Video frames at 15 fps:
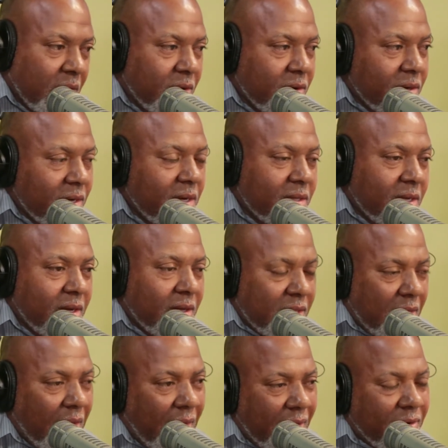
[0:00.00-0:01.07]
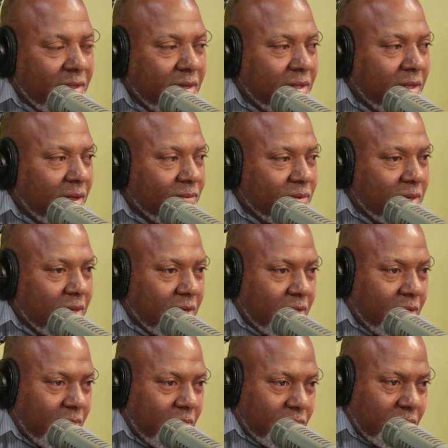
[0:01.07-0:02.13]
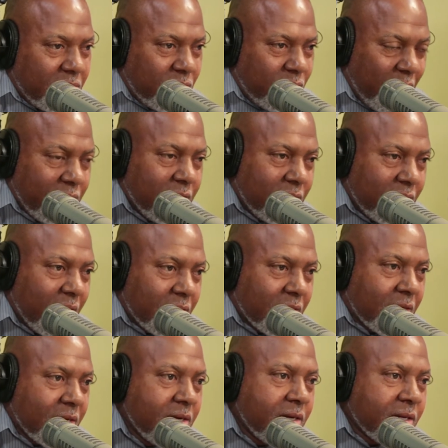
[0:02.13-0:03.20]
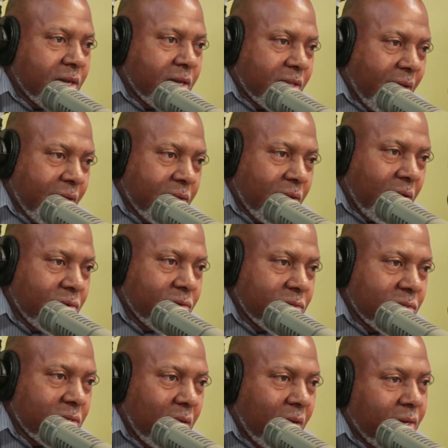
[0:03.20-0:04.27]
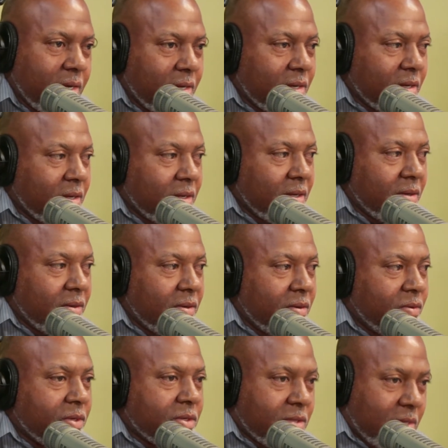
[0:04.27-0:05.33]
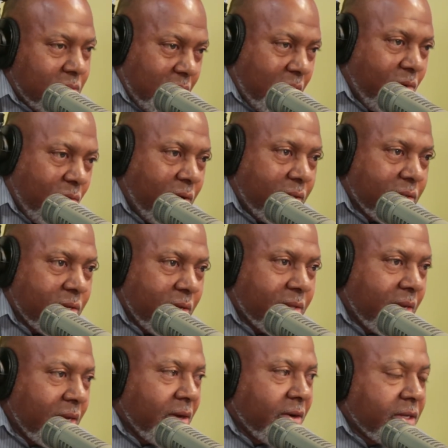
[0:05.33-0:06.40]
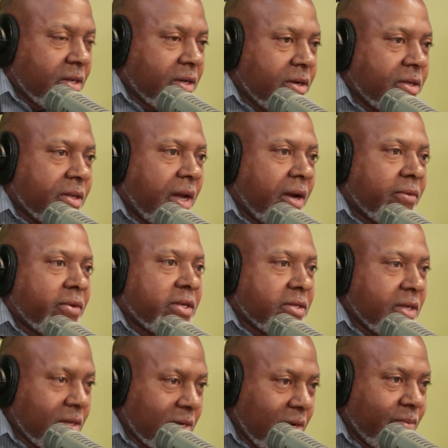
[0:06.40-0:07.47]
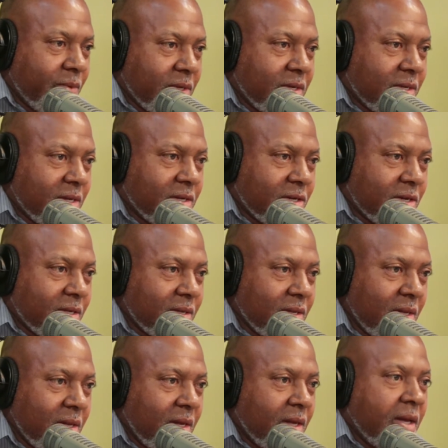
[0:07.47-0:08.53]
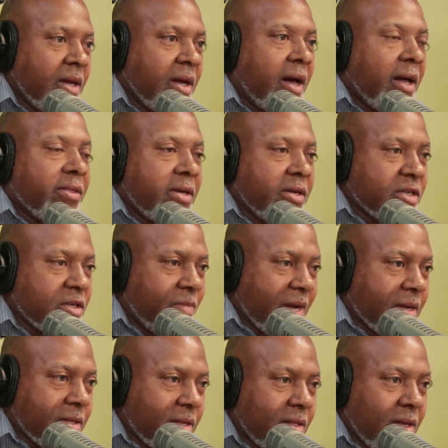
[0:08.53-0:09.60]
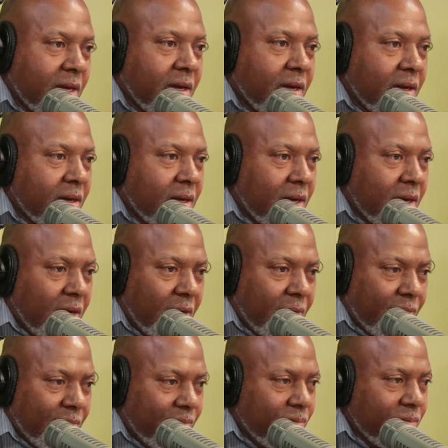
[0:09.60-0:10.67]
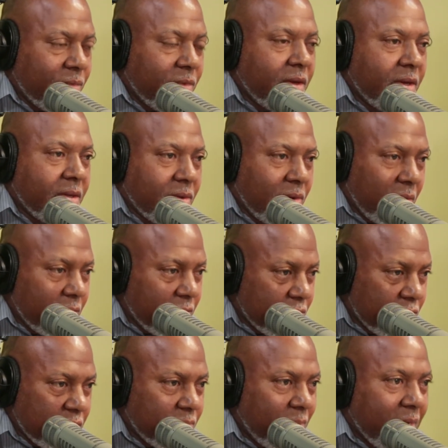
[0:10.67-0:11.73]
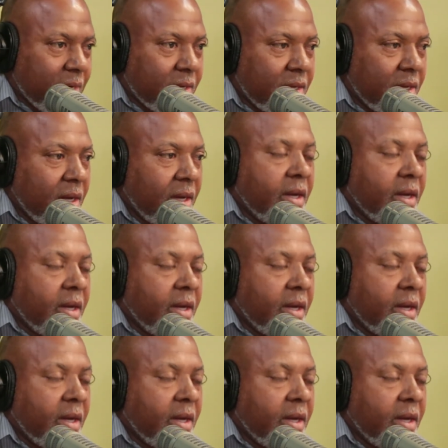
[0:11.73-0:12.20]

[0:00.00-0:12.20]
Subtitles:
Now, the irony that I'm thinking about is when the death occurred at that house, I was called and I got in contact with the Sinclair police station, and the inspector there, in all his respect,